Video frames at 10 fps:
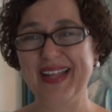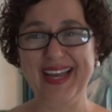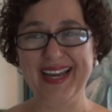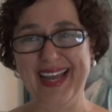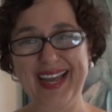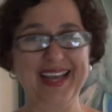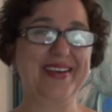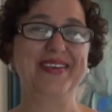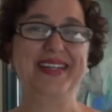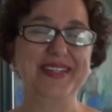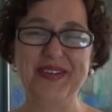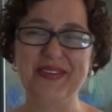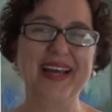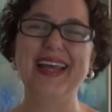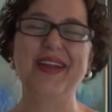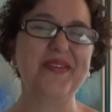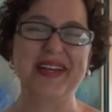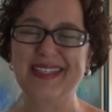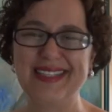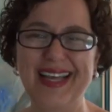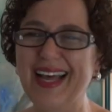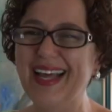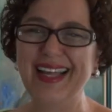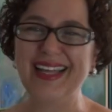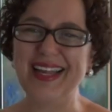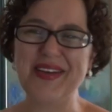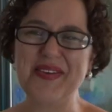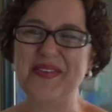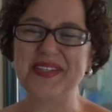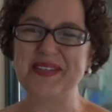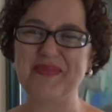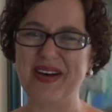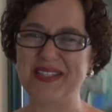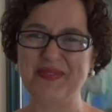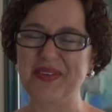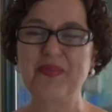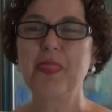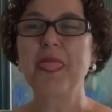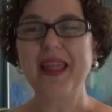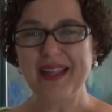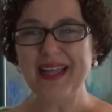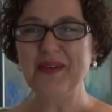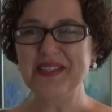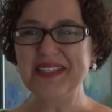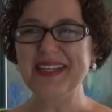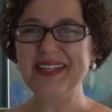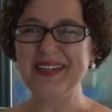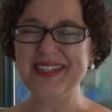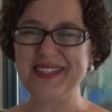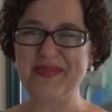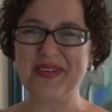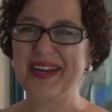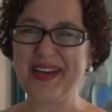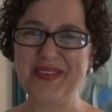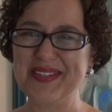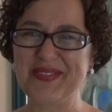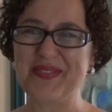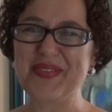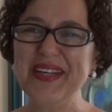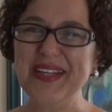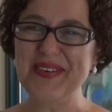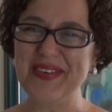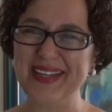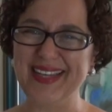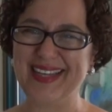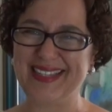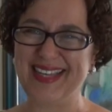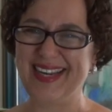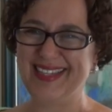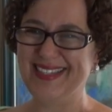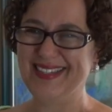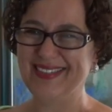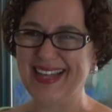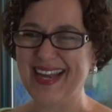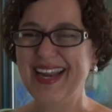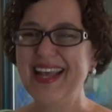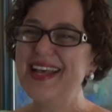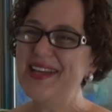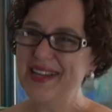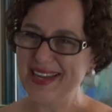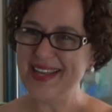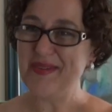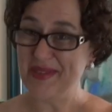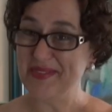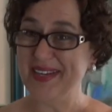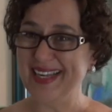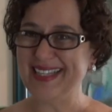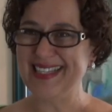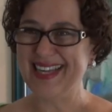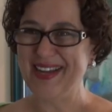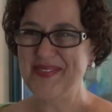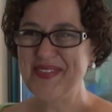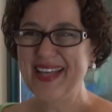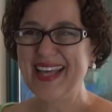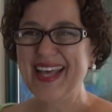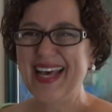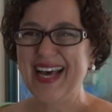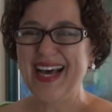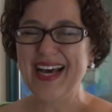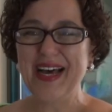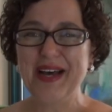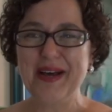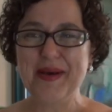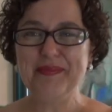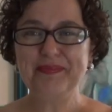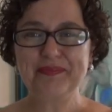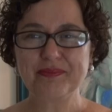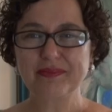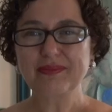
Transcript: do that day I couldn't do but anyways uh, it, it was impossible that was a little disappointing I was really really excited to do that maybe next time um,